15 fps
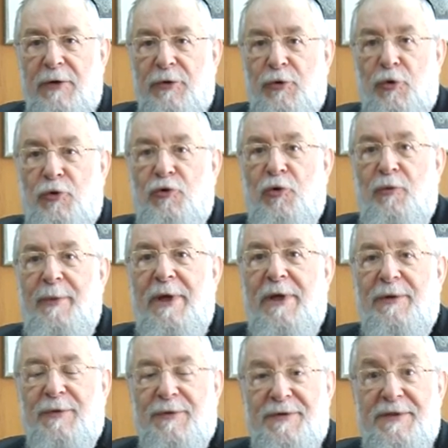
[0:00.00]
Dr.
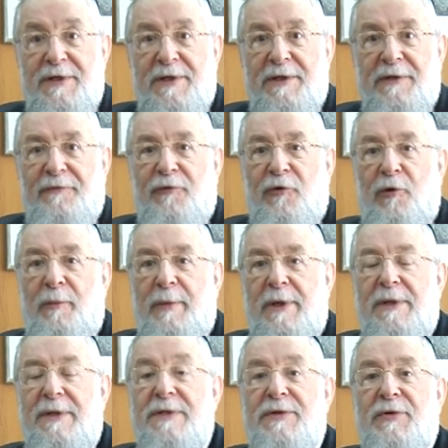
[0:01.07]
Meir Lau, the former
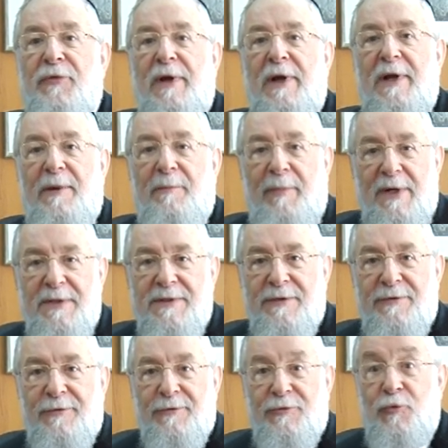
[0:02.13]
Israeli
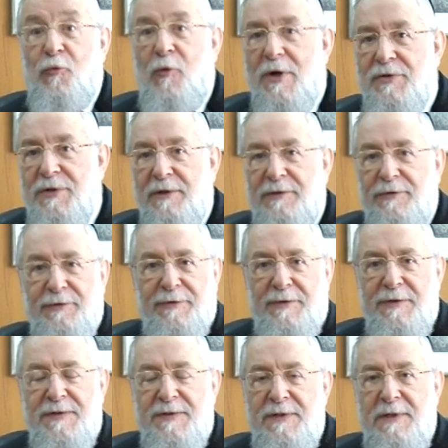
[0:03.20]
ambassador to Washington,
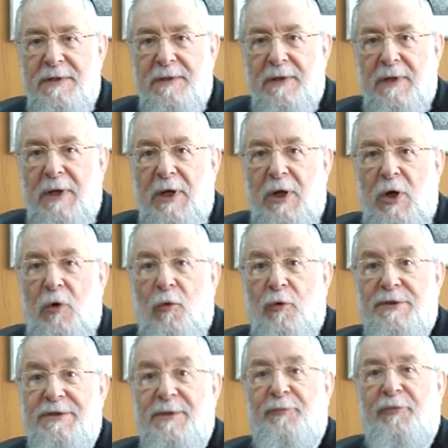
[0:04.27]
D.C.,
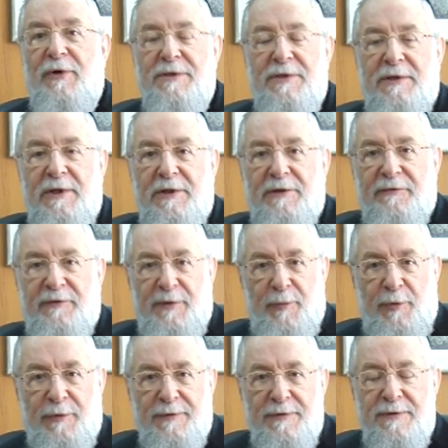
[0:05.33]
was the president of the
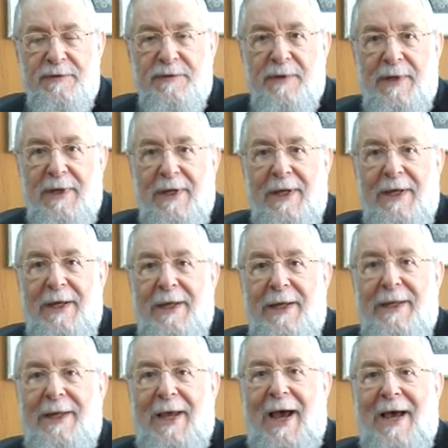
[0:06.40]
Bonds.
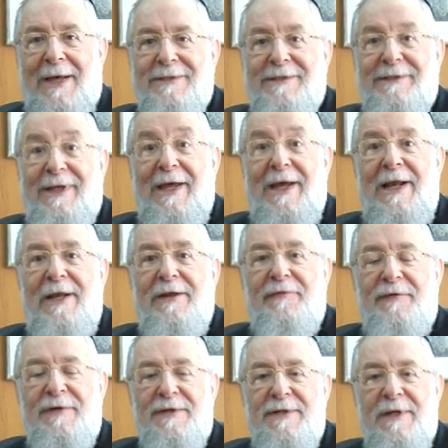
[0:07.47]
He asked Elie
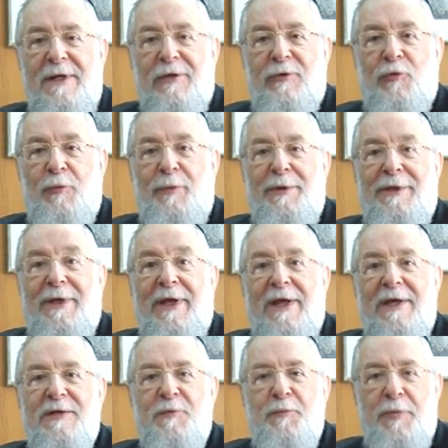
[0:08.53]
Wiesel to be the
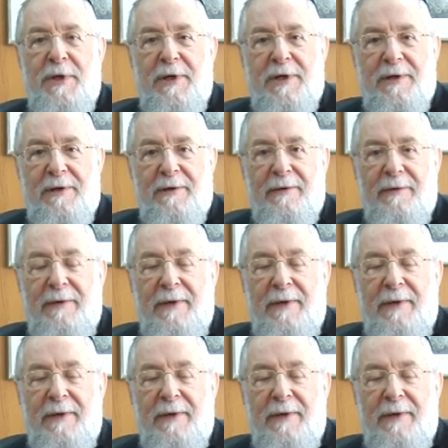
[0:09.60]
guest speaker.